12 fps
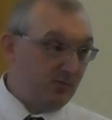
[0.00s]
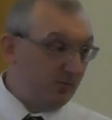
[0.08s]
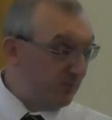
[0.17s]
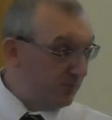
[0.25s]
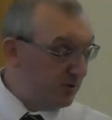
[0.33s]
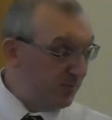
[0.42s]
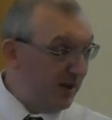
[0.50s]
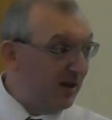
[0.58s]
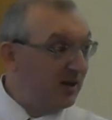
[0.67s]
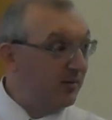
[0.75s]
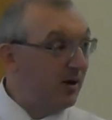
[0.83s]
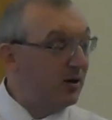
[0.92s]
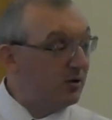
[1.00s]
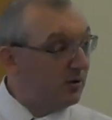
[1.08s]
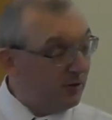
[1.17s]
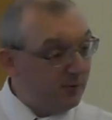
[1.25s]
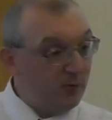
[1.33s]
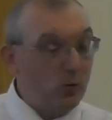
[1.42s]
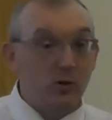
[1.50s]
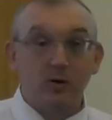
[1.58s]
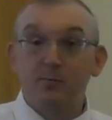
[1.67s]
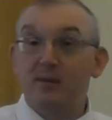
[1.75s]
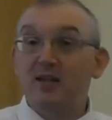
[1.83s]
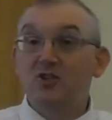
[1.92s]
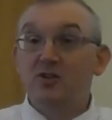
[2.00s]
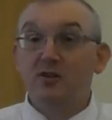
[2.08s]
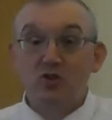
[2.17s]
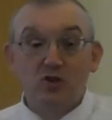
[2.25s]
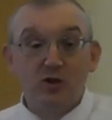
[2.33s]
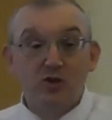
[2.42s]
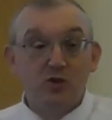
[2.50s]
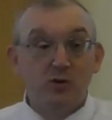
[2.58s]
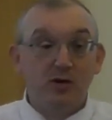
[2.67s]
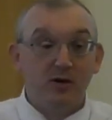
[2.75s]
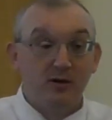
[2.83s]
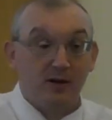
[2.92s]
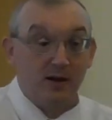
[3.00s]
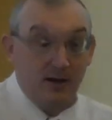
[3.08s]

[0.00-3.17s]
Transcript: spelled them out. There are four mentioned in the church order